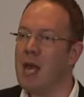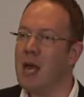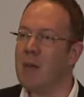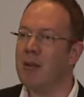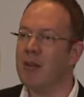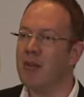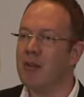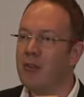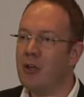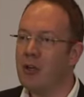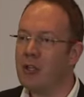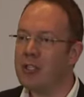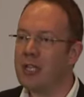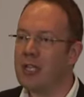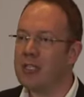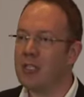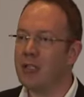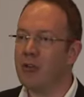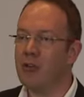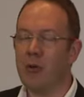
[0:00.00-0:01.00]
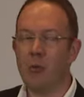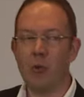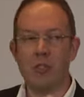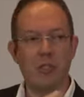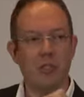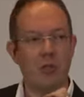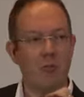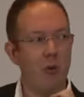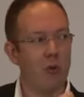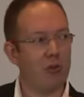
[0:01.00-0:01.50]
But the third category, which
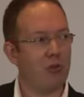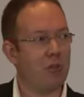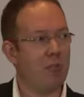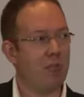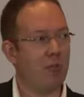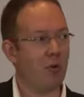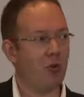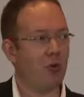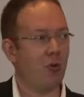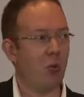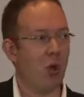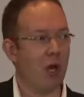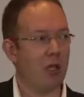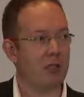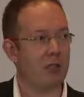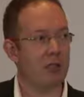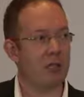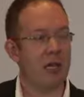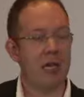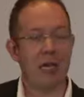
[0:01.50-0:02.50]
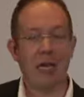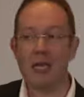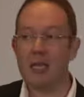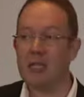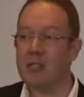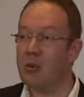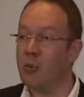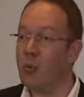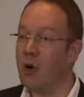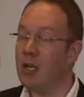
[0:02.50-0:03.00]
is the most important one,
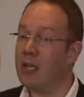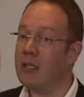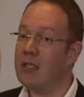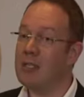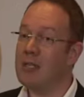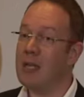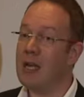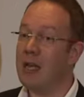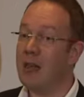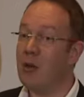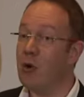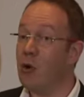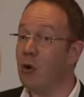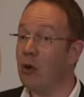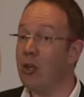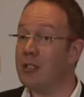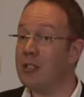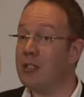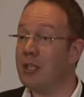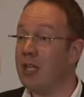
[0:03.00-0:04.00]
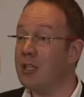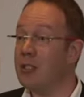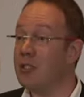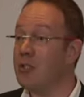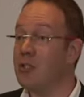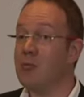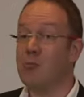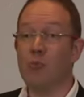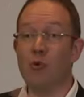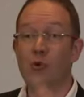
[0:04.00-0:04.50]
is the
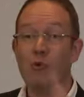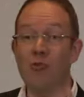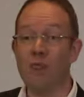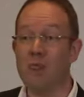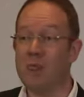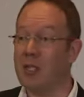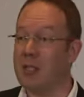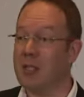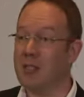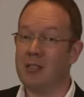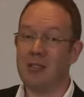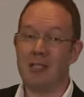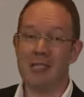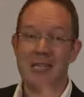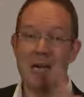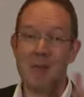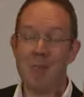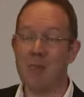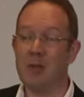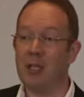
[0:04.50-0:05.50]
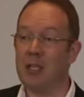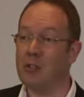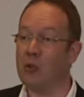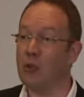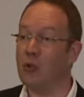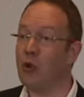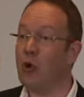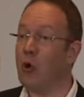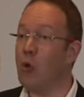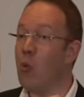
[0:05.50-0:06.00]
organizations, movements, companies
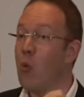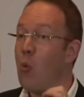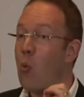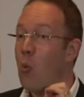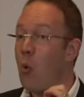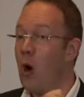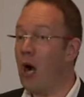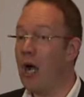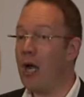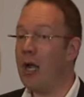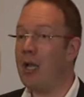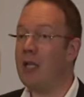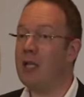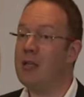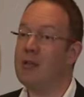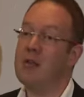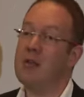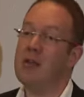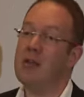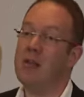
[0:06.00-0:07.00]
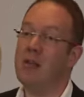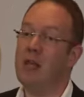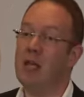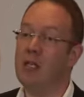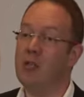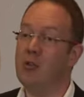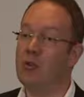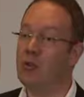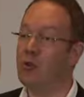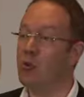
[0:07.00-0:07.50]
who know why they
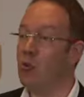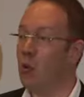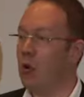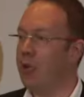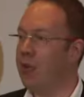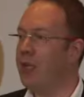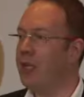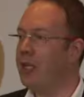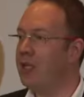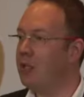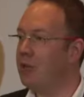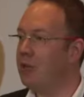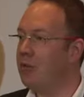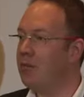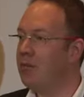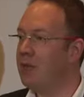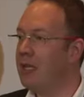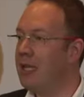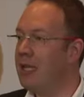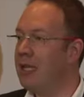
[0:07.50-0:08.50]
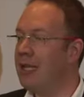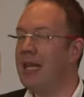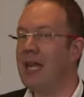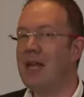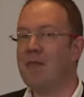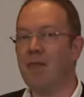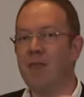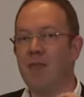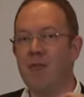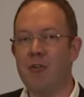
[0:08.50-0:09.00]
do what they do. They
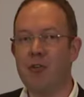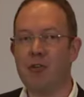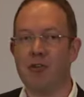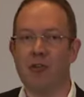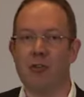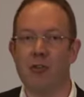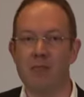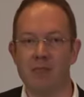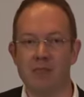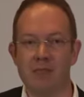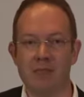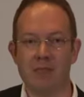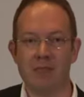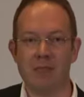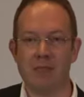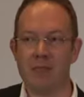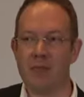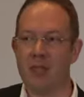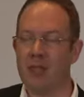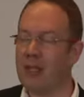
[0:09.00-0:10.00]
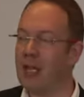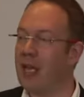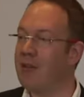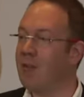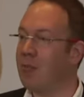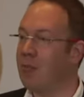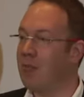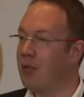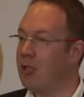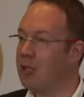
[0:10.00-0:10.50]
have a vision, they have
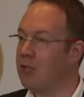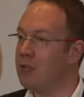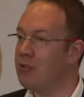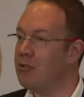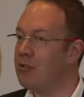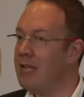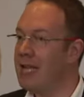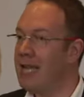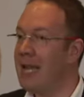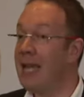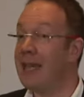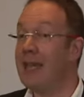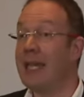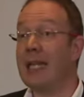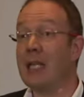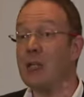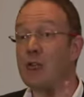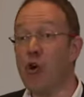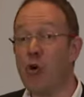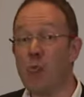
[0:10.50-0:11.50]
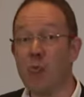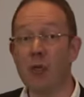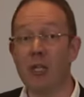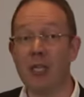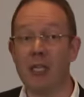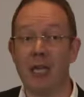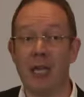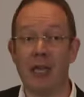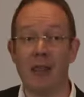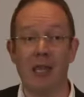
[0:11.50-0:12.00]
a mission, and they can
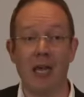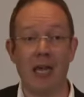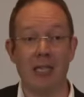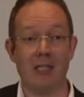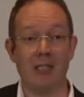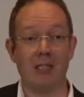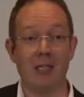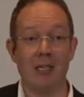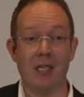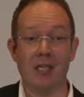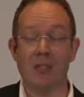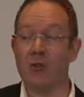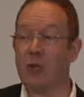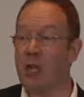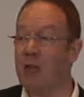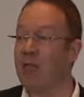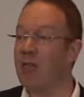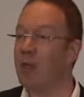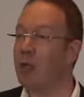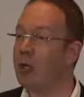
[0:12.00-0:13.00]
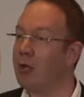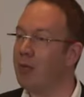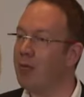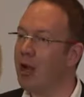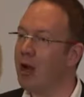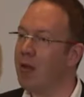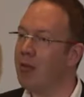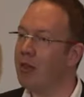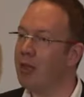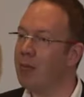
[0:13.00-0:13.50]
communicate that to everyone
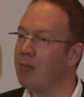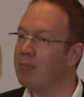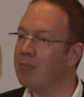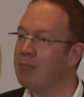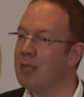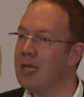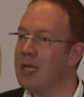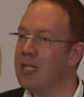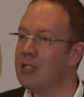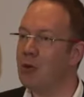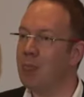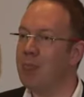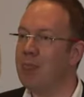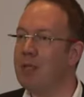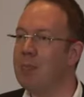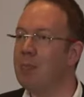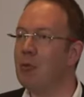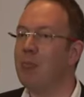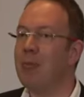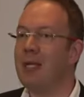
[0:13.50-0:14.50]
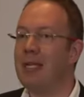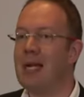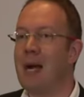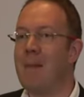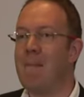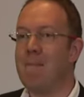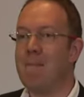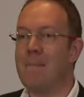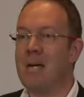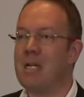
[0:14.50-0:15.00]
around them. So people
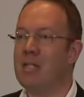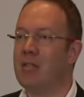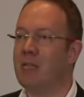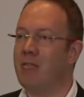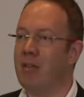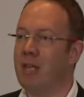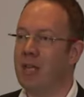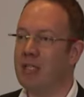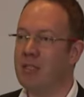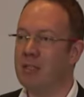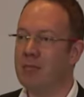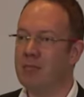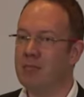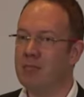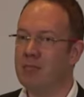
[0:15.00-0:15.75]
become part of that.